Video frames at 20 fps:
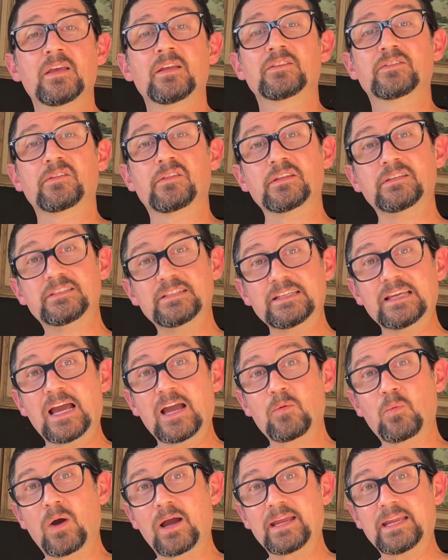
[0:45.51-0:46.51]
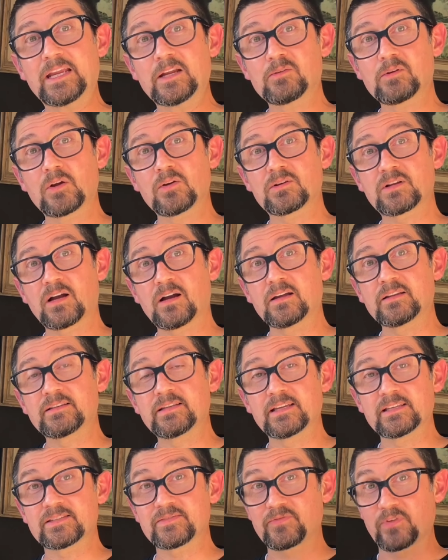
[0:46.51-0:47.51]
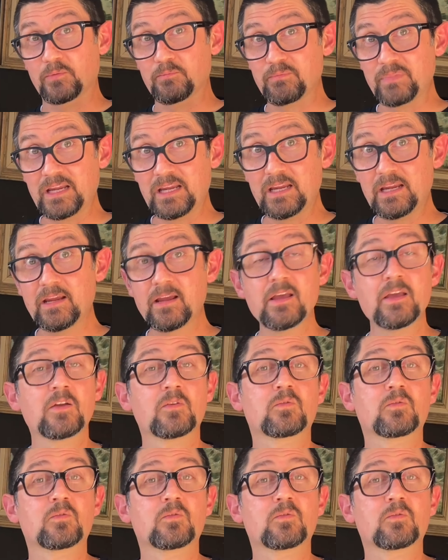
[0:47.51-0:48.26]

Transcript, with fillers: to the DIY Hero Contest for me,